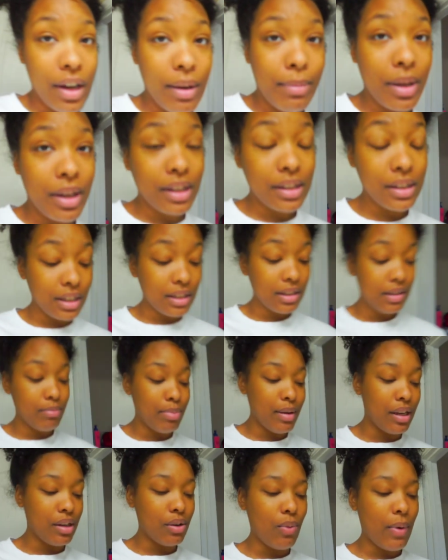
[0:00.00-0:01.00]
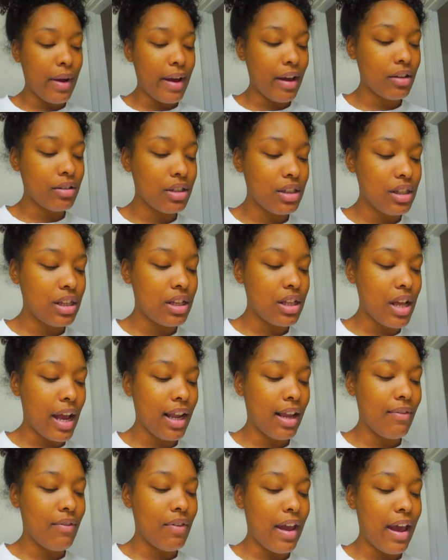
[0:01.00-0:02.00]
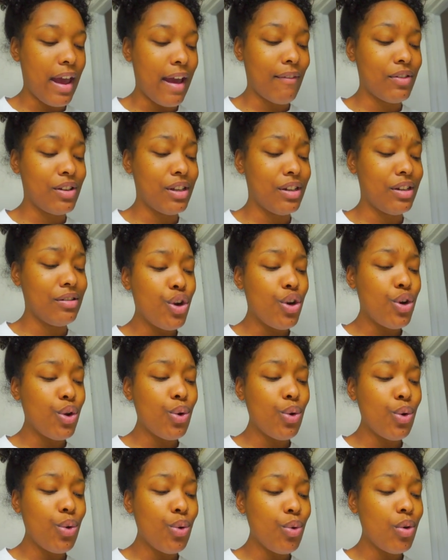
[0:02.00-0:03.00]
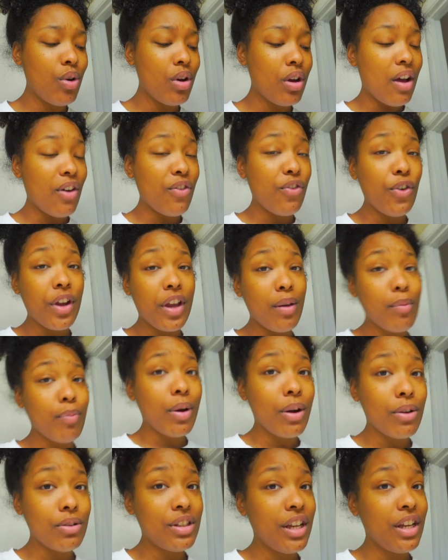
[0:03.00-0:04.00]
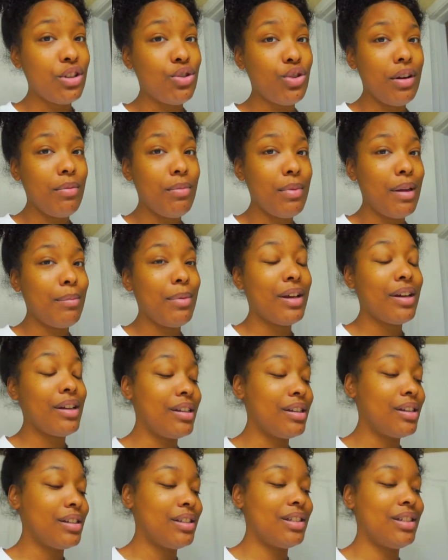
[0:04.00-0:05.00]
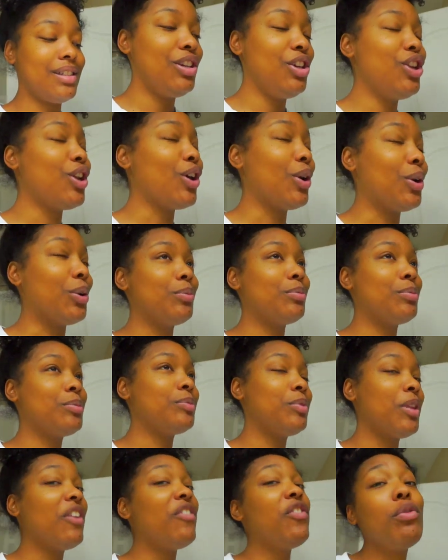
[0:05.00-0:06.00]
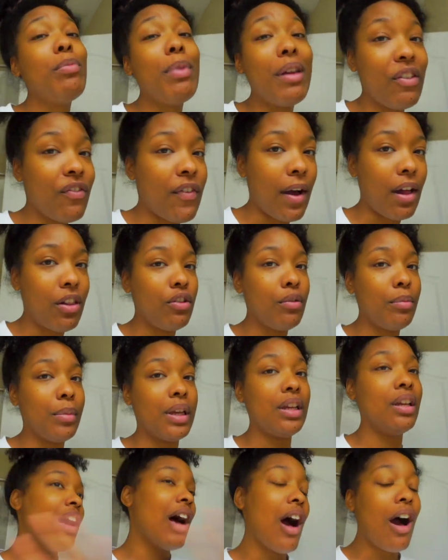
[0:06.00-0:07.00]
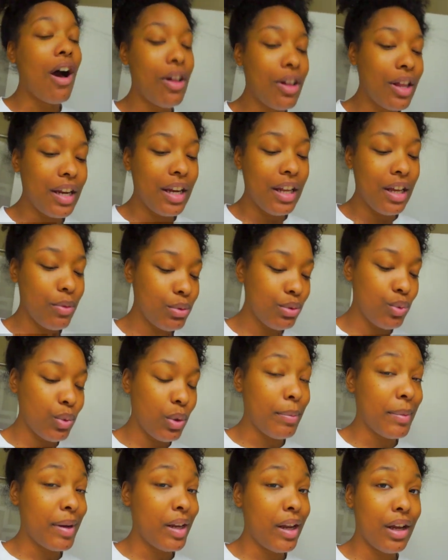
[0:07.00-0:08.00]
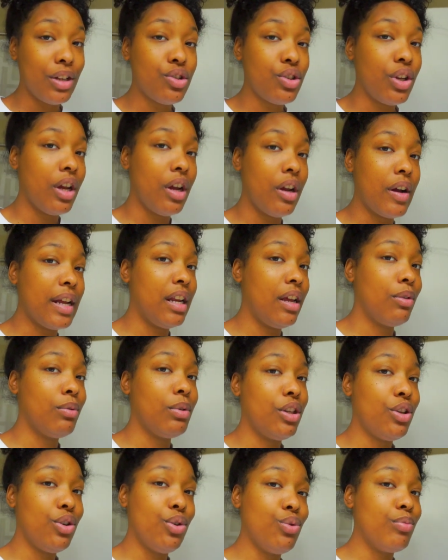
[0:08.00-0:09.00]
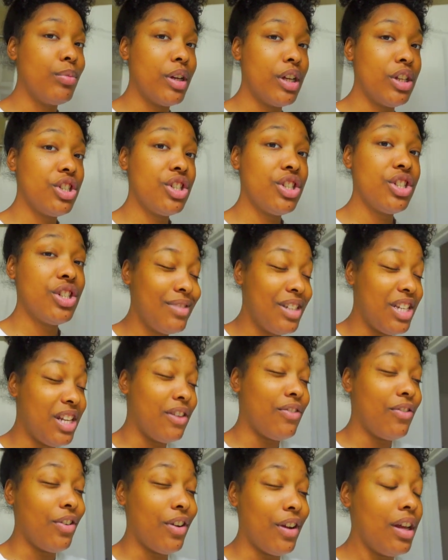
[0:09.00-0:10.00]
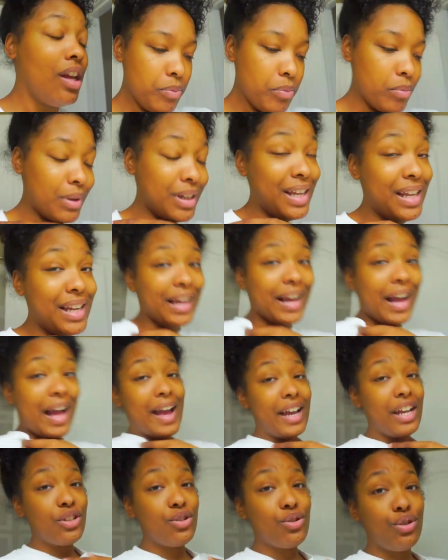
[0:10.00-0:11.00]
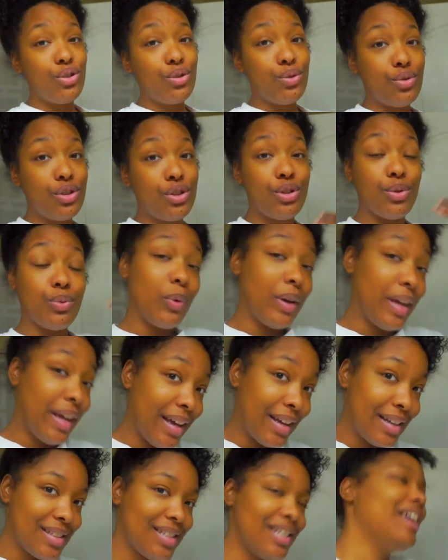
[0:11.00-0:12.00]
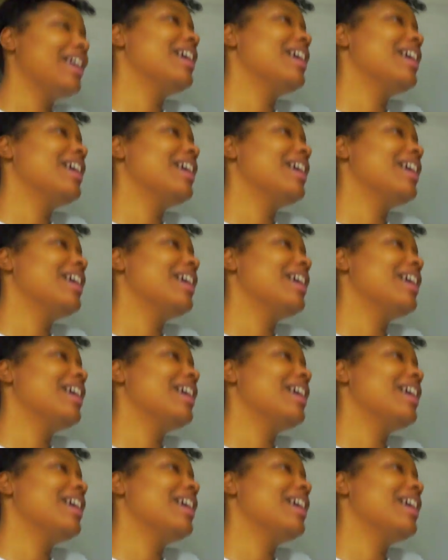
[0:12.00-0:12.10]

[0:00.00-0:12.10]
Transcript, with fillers: it because it's been a while since I even have to do a freaking protein treatment because, you know, if you've been following me, all I did was wear my natural hair. I didn't really do much different. But then I got introduced to wigs.